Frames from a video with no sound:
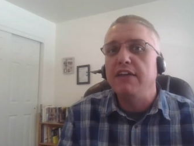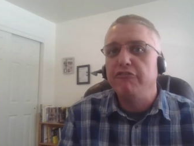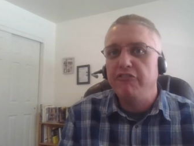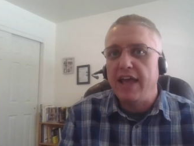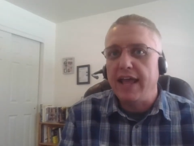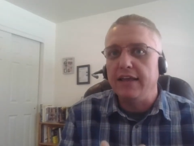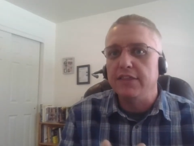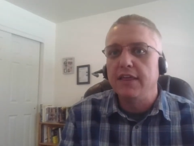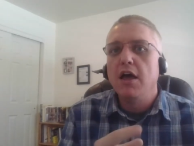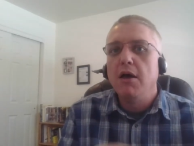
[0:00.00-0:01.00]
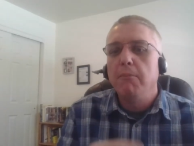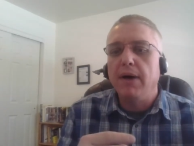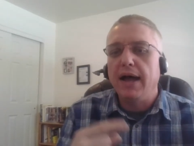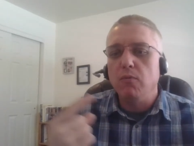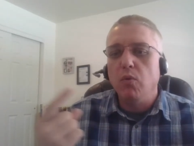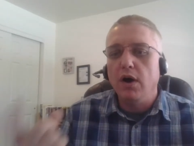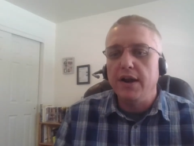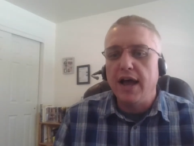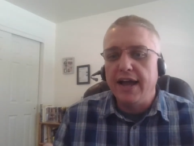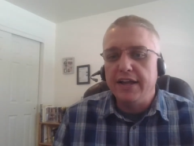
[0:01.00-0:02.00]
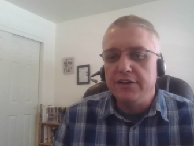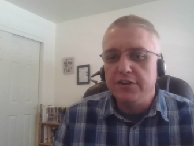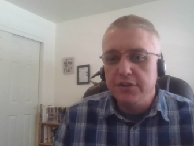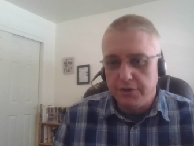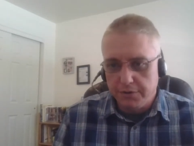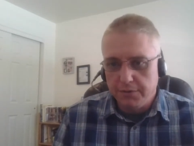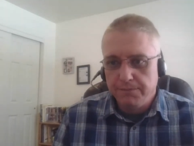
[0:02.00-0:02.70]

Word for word: faith by what I do.